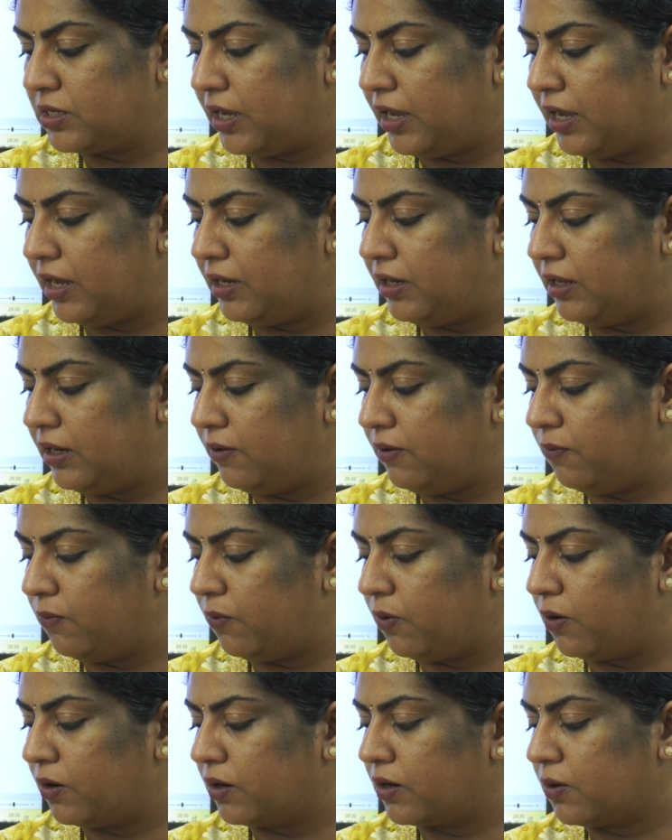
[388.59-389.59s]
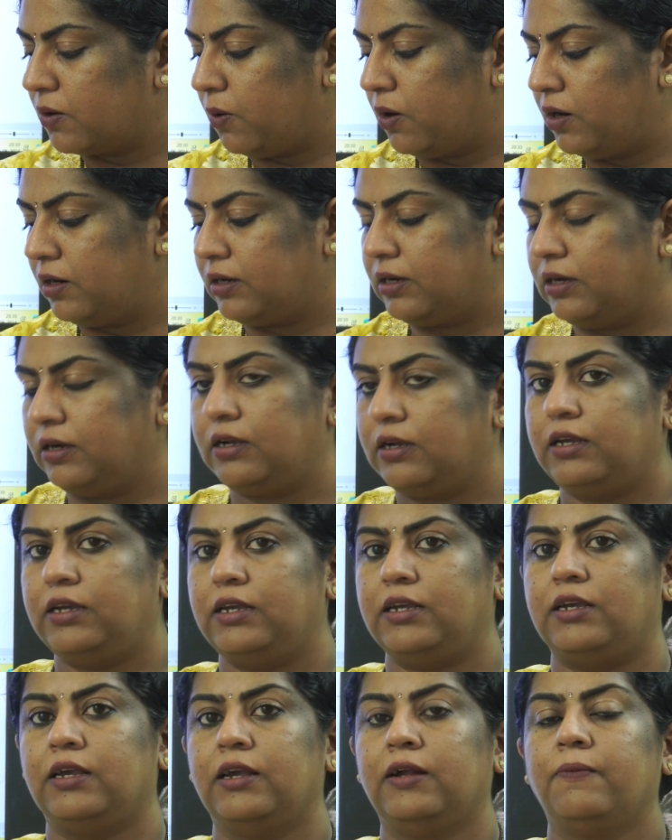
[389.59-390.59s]
and in what
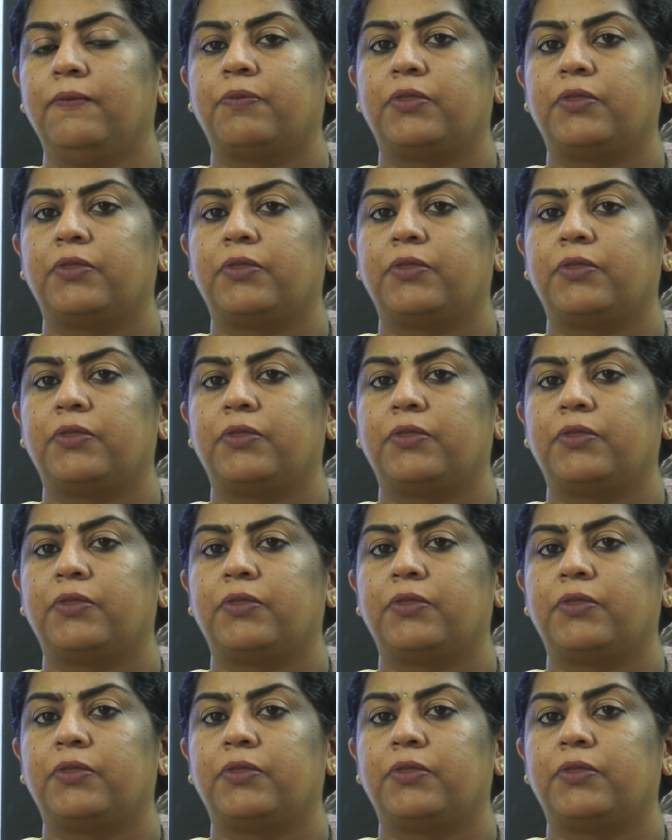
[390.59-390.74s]
quantity?